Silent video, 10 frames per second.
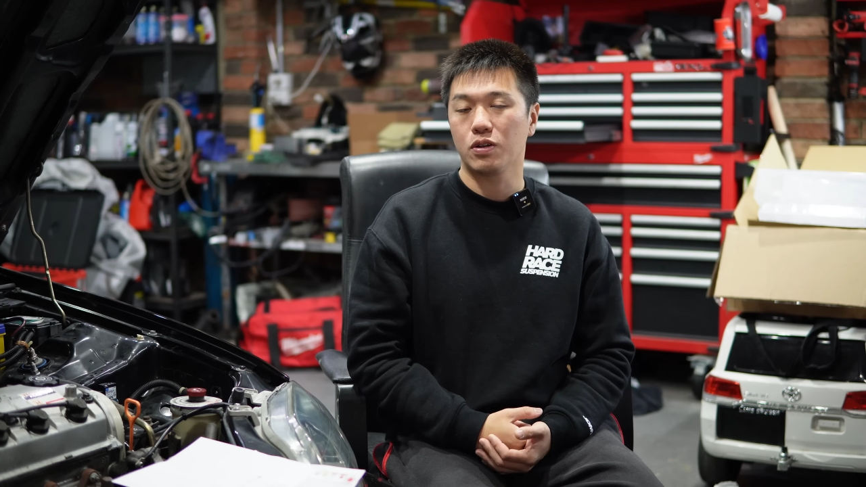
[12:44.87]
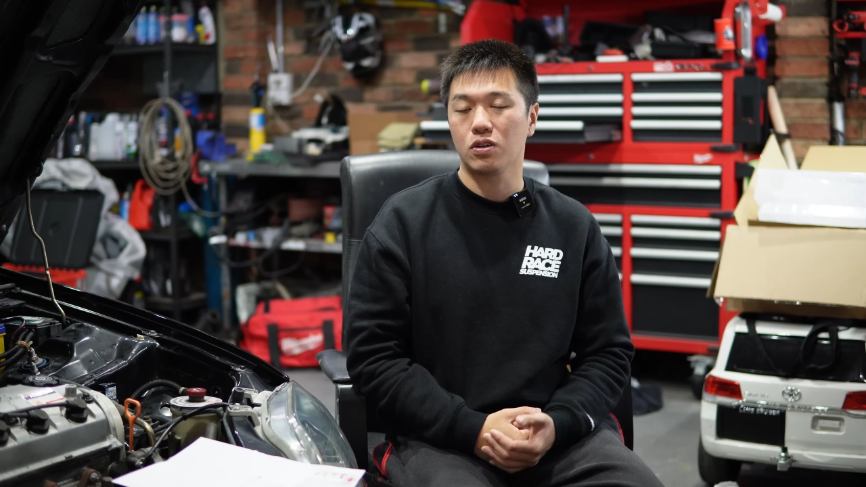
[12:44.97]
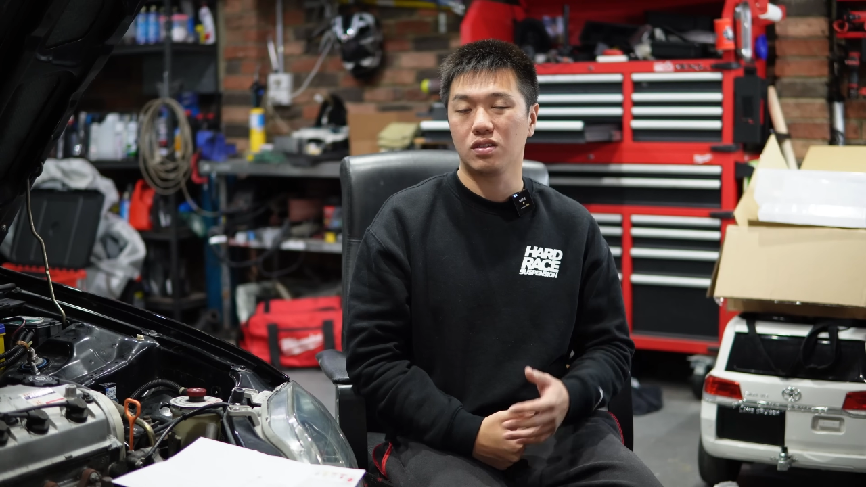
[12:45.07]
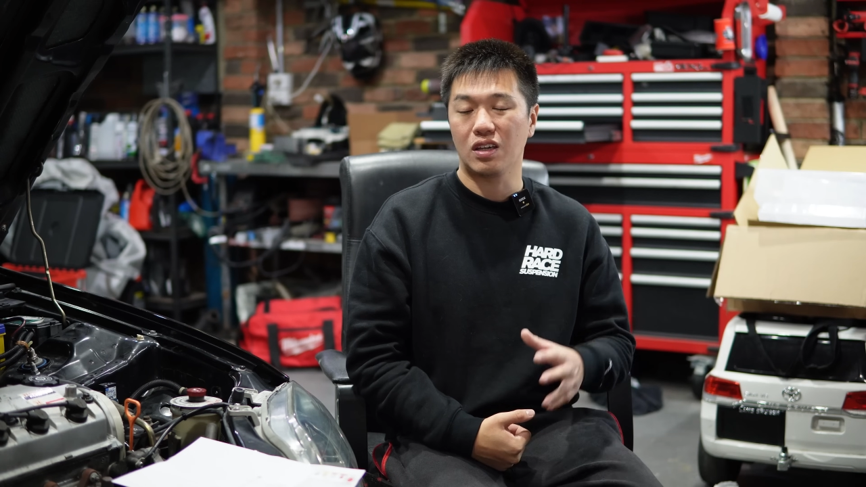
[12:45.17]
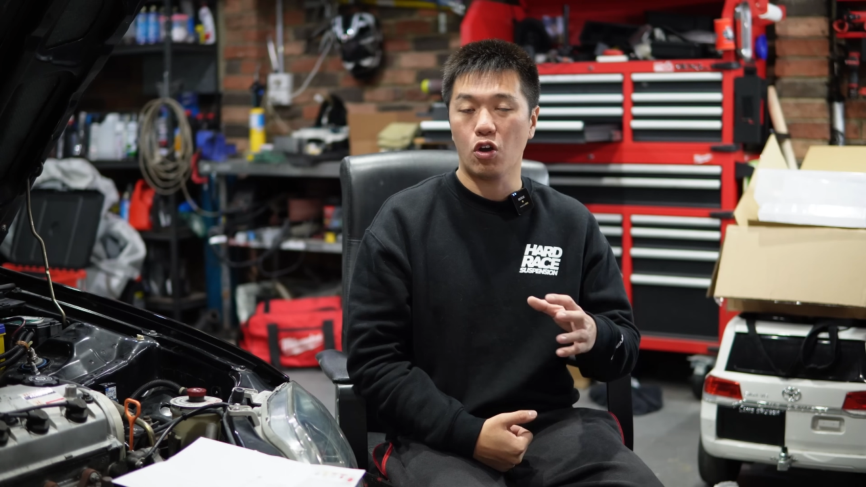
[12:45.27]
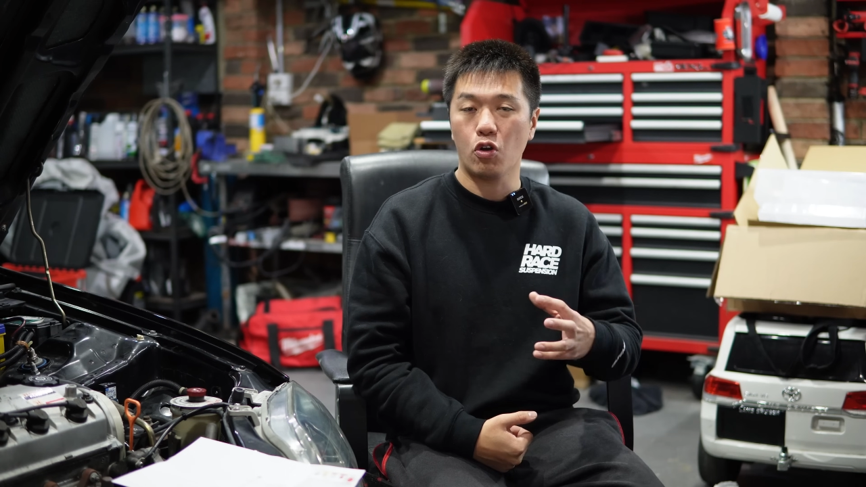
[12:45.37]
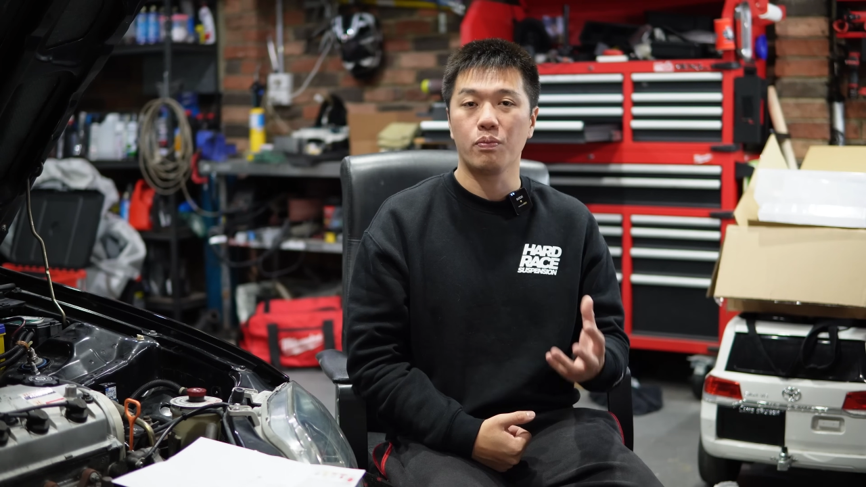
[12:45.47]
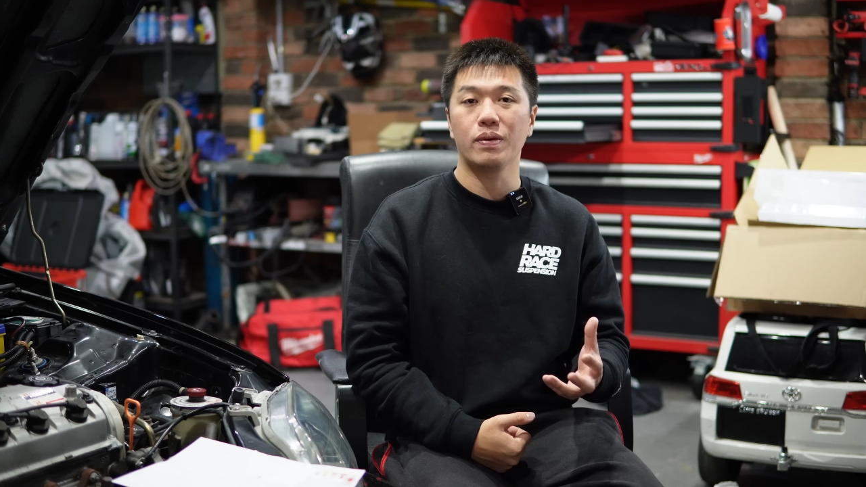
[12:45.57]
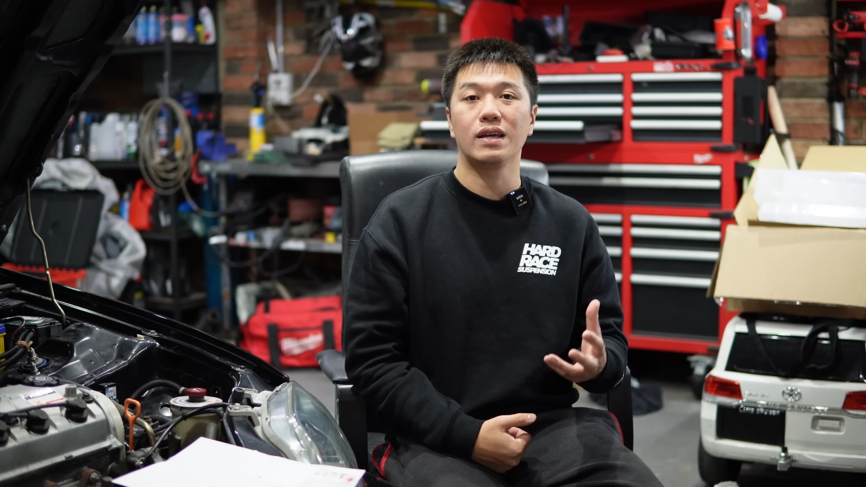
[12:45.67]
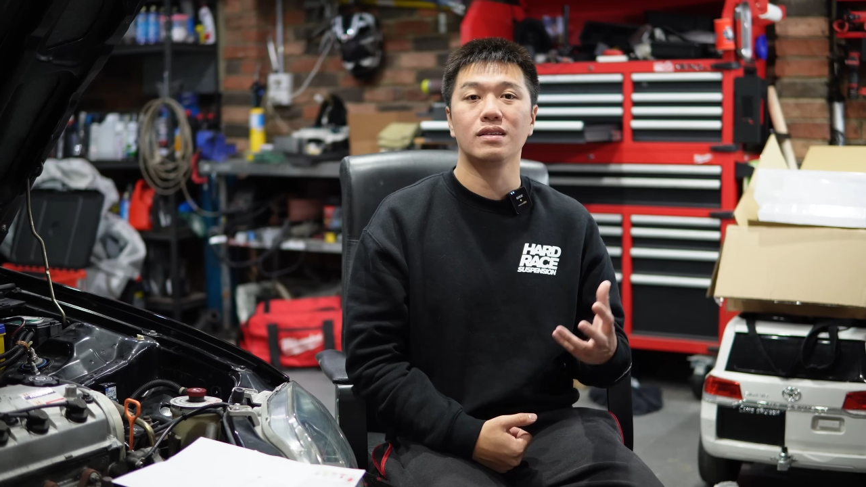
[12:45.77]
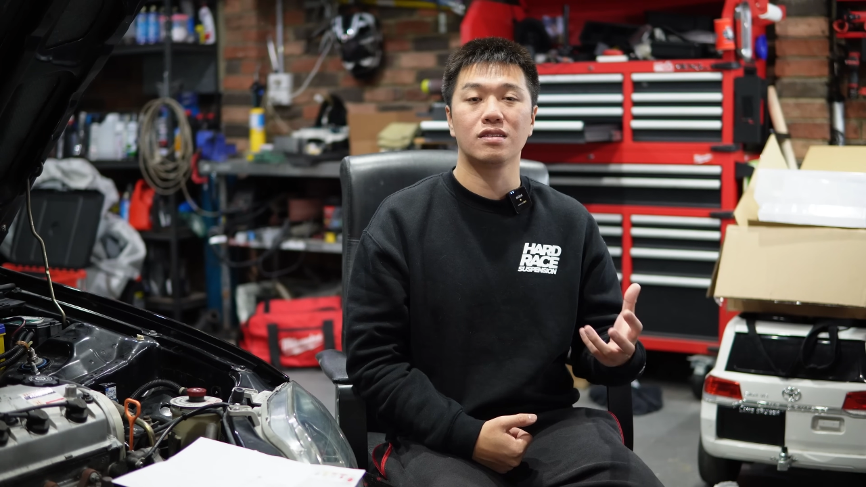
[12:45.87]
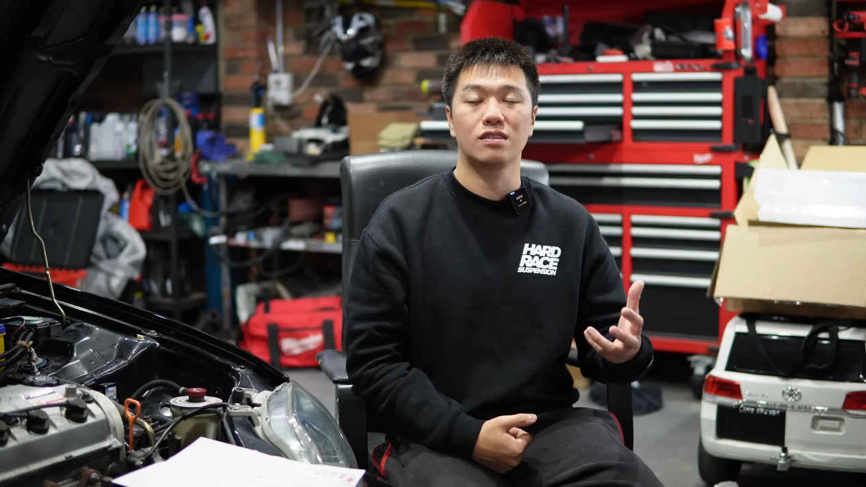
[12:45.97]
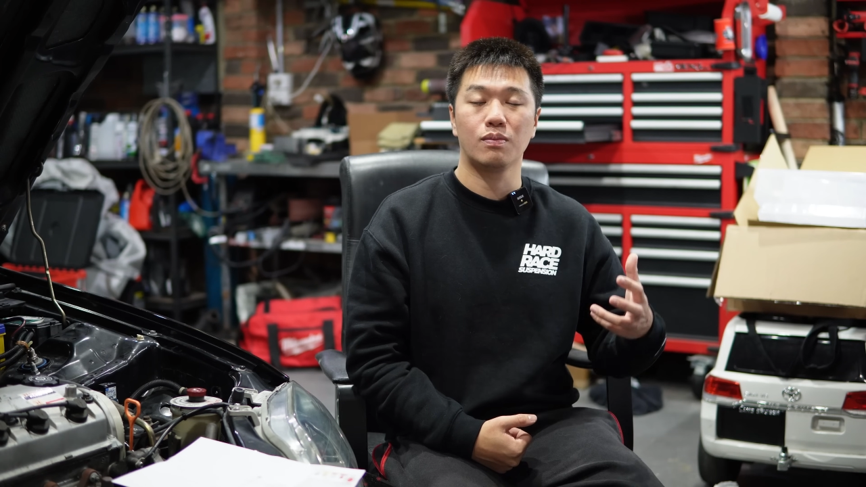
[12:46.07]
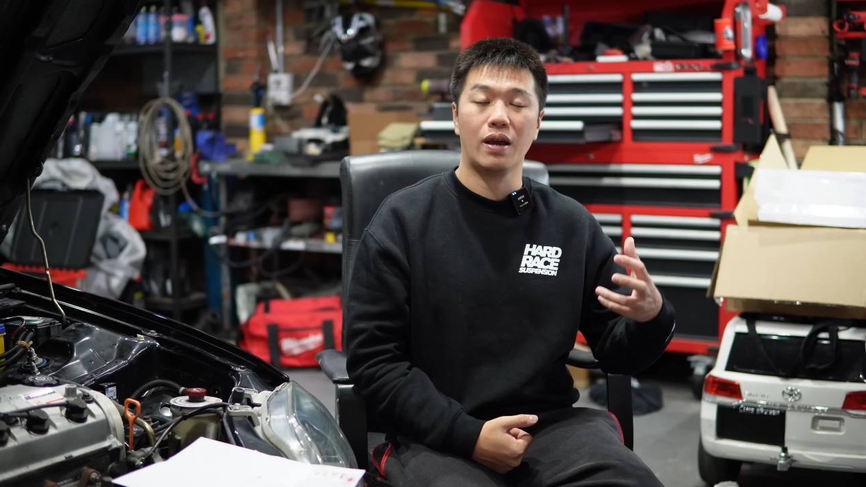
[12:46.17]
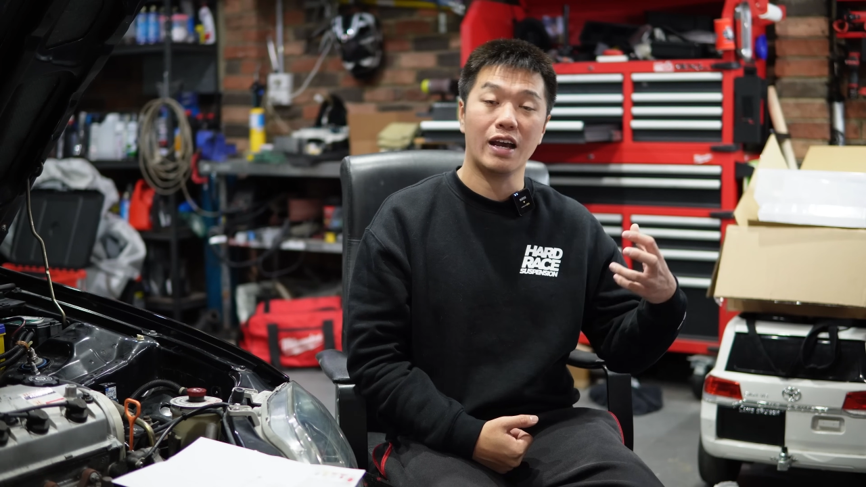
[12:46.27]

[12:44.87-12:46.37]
because the OMP system